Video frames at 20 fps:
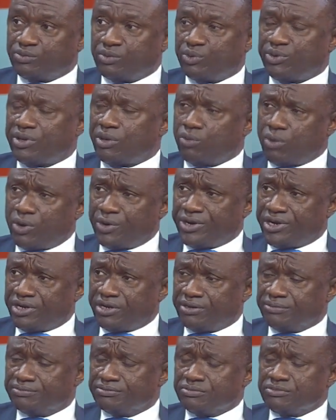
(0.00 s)
But we are worried.
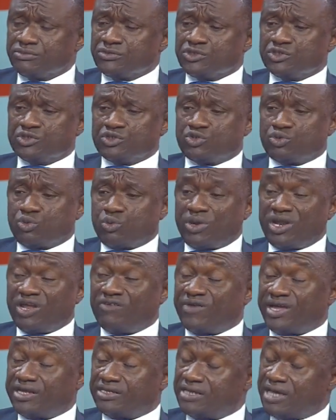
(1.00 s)
So
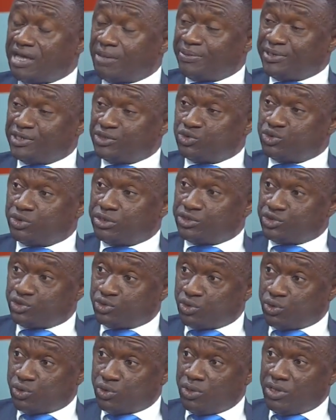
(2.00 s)
whatever it happens to
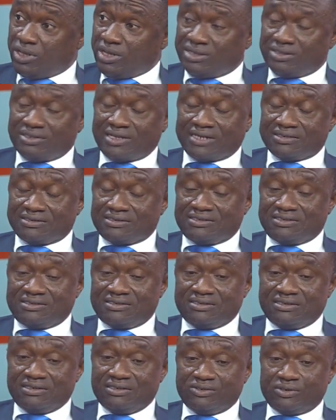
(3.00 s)
ensure that
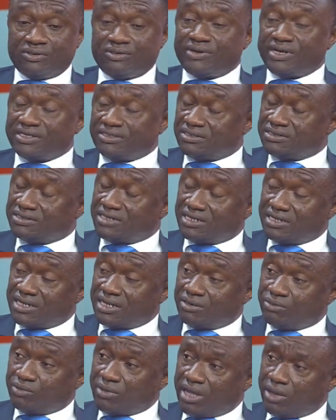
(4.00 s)
the right things are
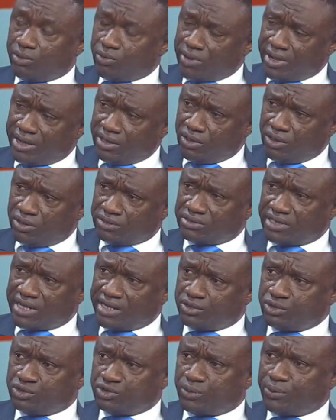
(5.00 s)
done, why not?
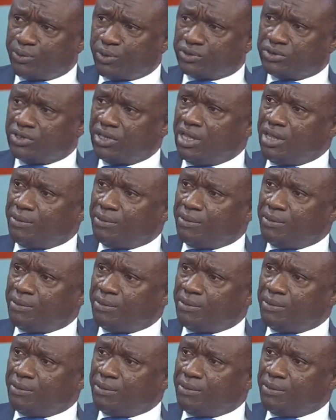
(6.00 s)
I do support.